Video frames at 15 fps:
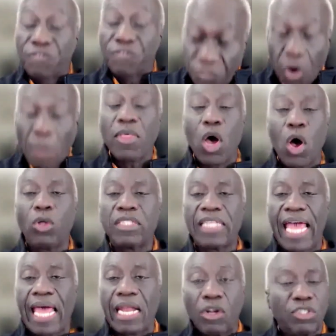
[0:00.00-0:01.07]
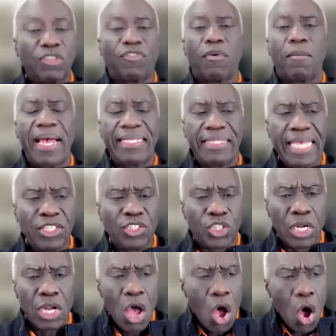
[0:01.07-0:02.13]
from the whole day, and also from my session,